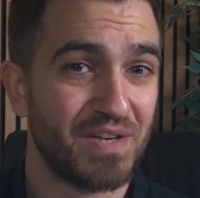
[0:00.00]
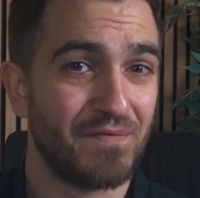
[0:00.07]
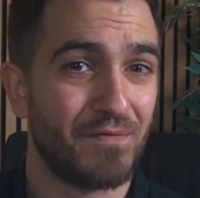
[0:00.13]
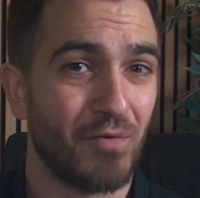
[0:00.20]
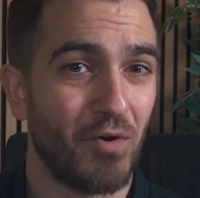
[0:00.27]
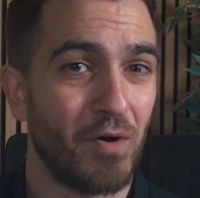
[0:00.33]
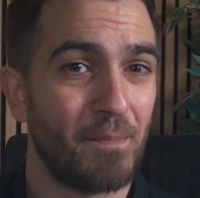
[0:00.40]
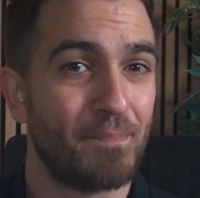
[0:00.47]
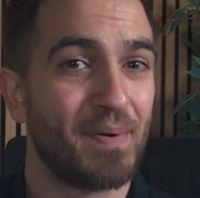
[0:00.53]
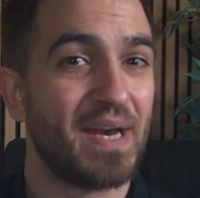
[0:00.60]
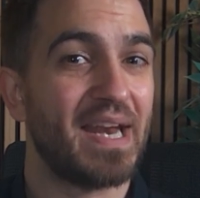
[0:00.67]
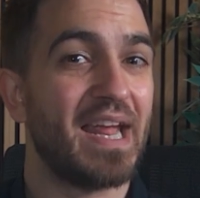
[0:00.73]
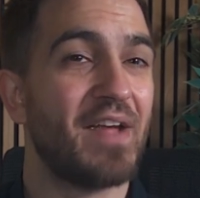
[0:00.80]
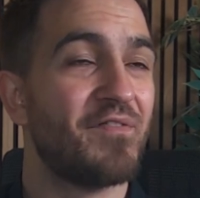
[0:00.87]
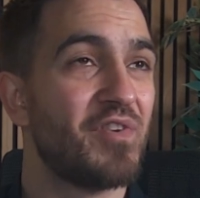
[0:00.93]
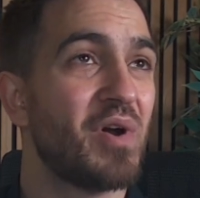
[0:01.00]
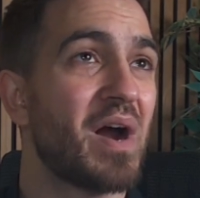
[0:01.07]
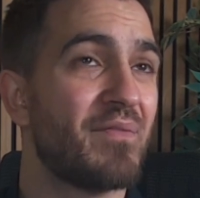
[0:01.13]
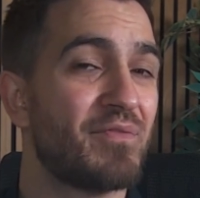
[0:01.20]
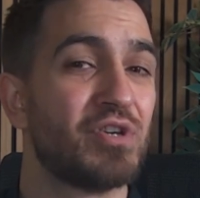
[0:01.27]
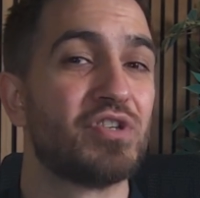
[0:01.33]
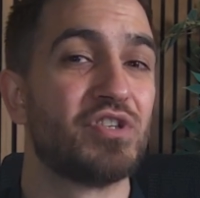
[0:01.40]
for, but if you
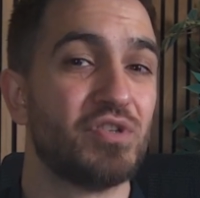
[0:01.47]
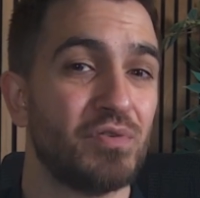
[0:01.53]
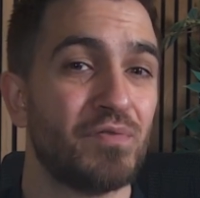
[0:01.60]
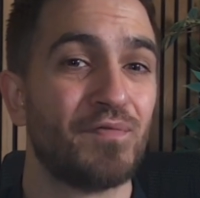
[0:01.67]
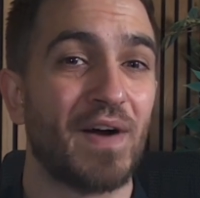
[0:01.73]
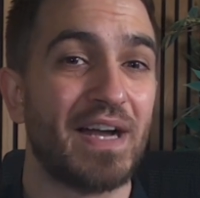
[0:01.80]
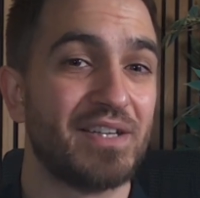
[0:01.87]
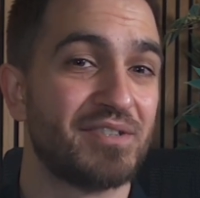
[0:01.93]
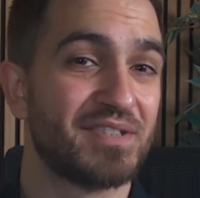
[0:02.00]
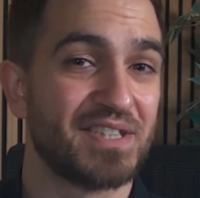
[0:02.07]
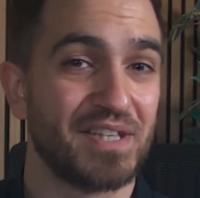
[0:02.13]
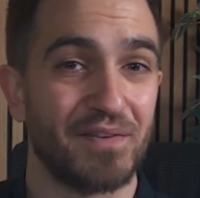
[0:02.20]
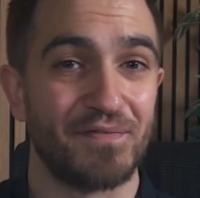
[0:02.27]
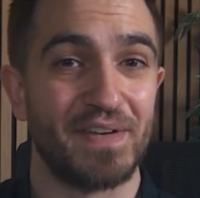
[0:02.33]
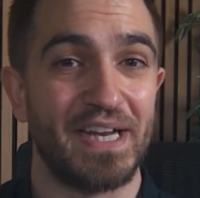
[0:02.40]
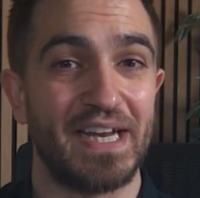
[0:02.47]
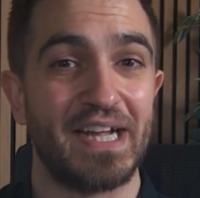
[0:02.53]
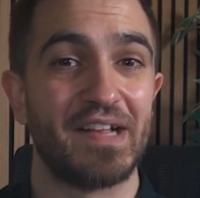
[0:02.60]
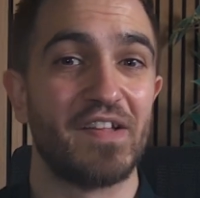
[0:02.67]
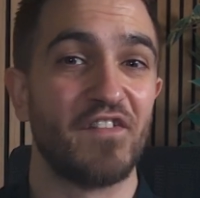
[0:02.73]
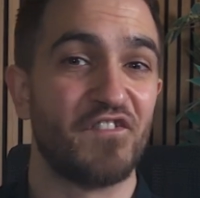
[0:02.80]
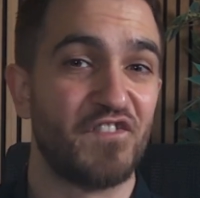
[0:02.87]
ever do find yourself needing
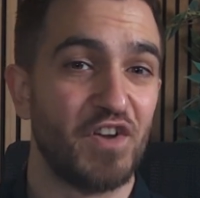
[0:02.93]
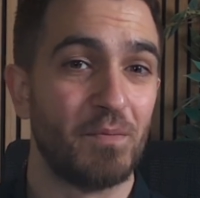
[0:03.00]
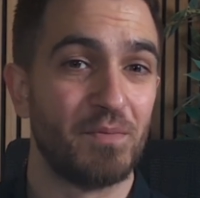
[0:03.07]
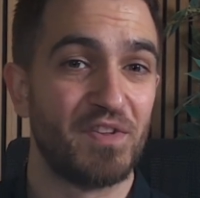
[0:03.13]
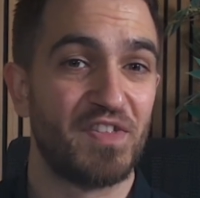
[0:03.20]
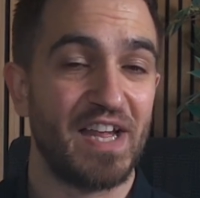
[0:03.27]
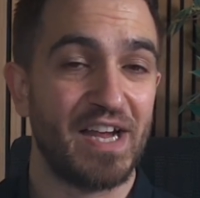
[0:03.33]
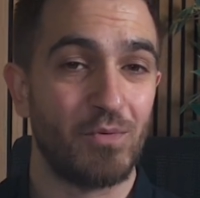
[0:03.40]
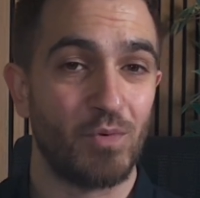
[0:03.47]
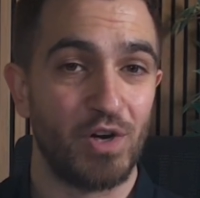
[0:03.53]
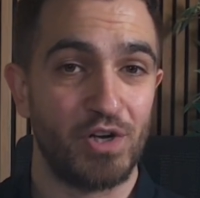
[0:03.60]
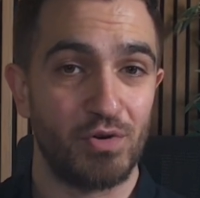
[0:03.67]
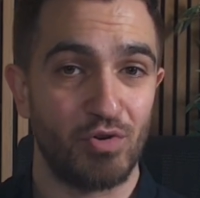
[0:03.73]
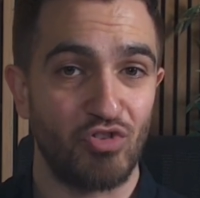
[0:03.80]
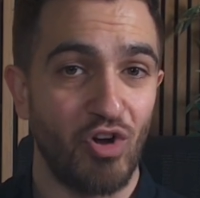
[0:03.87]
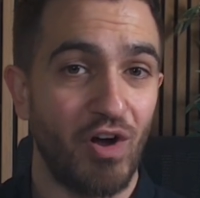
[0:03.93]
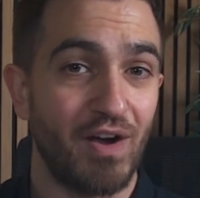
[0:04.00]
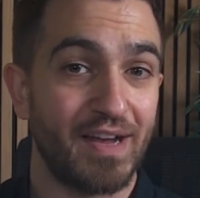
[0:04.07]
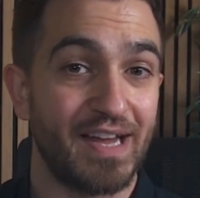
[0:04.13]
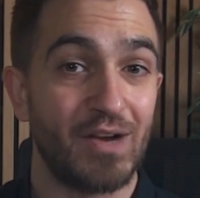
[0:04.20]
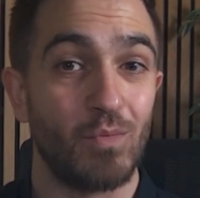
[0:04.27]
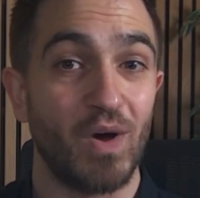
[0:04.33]
to film a thing where you're
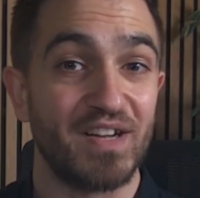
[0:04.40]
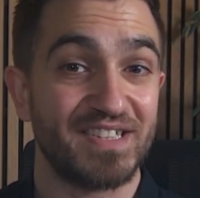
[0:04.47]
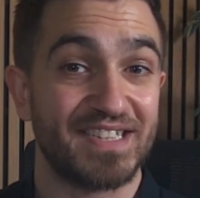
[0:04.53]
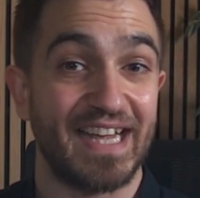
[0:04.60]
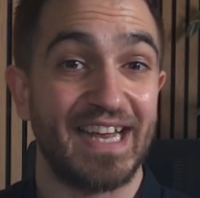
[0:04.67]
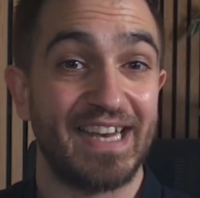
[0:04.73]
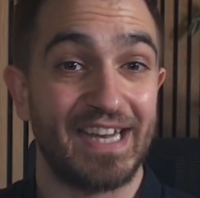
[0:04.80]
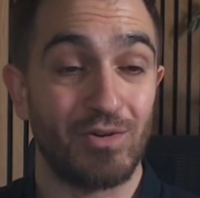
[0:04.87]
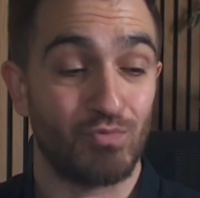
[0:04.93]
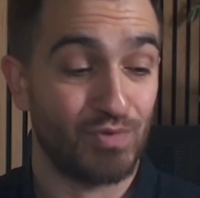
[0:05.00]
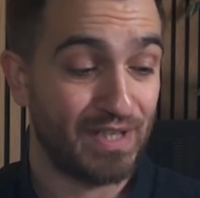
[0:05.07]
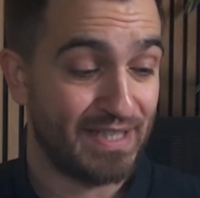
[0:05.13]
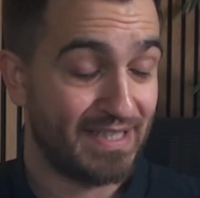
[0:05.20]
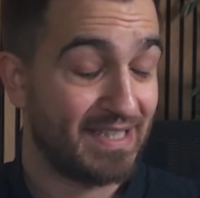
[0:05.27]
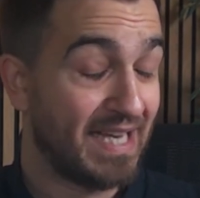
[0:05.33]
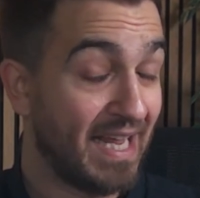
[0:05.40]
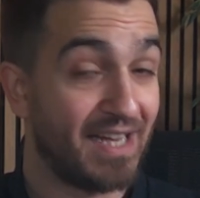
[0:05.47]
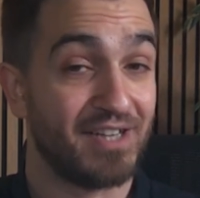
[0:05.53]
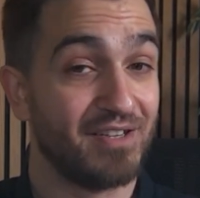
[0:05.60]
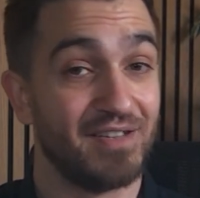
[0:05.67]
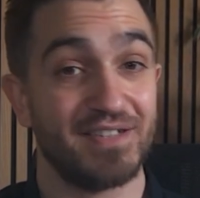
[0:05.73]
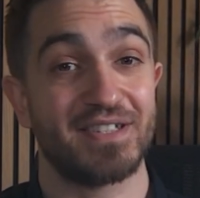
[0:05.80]
talking while standing
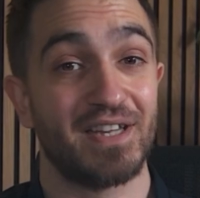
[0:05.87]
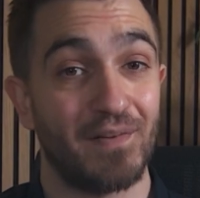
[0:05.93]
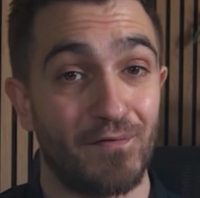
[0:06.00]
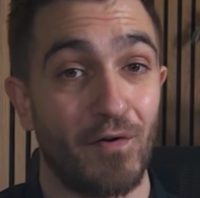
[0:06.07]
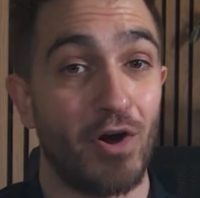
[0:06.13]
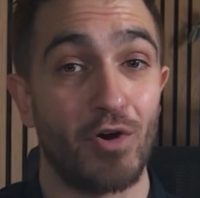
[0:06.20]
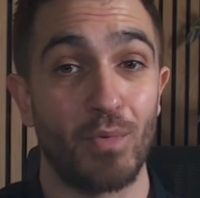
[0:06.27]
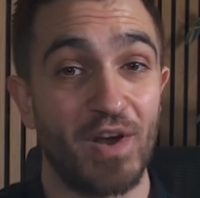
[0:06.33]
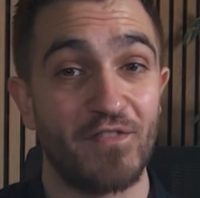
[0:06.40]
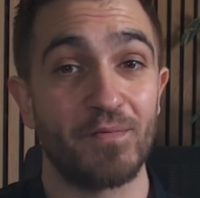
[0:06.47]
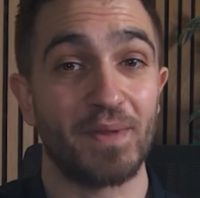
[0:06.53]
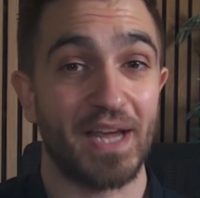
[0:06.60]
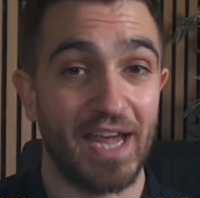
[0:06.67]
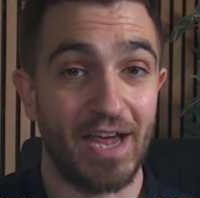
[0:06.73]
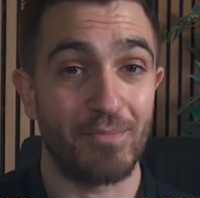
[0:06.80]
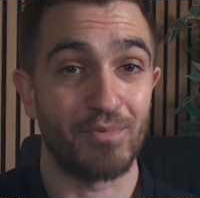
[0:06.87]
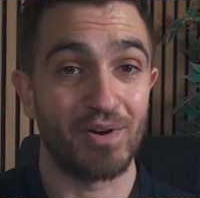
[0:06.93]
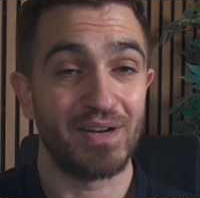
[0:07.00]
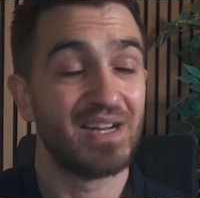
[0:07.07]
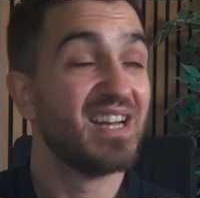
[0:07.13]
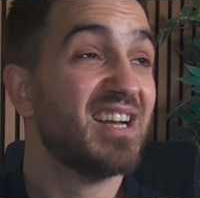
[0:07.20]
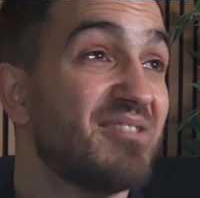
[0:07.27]
ridiculously far away from the camera,
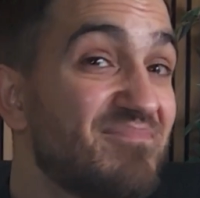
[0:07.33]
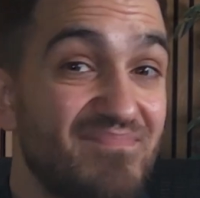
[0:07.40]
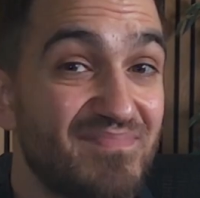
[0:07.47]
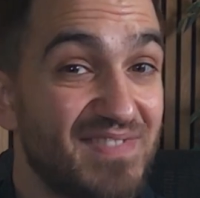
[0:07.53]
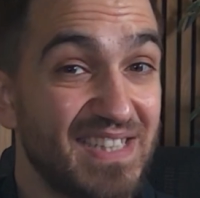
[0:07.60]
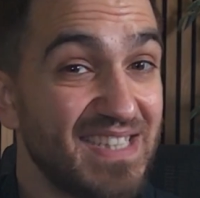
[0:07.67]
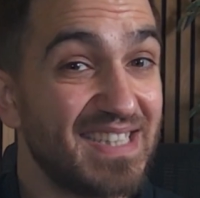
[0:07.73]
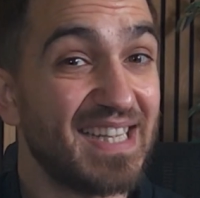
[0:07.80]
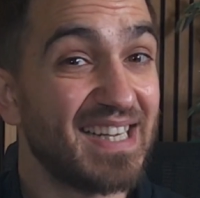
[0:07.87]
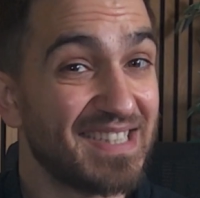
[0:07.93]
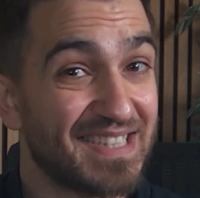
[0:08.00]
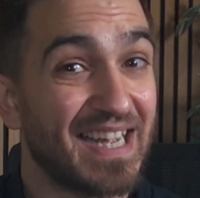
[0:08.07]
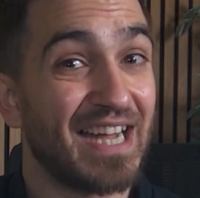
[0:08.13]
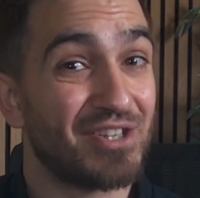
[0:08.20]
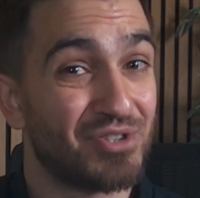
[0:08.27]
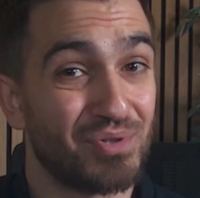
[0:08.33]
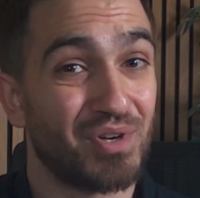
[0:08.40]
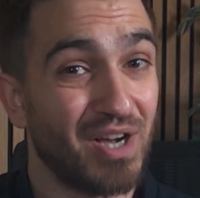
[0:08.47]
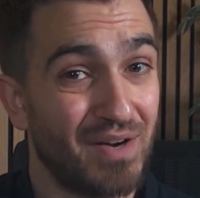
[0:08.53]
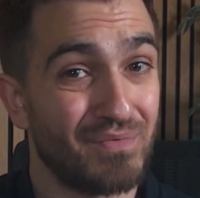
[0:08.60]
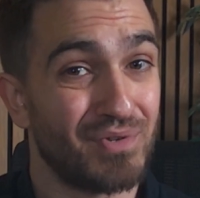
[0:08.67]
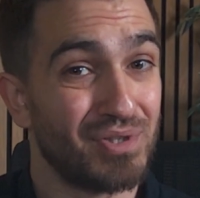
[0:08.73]
this thing has got you
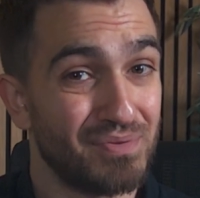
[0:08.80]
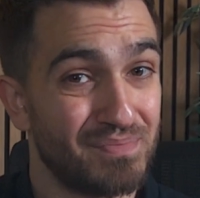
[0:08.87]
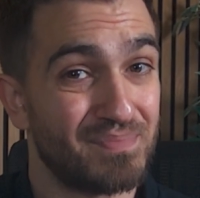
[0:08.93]
covered.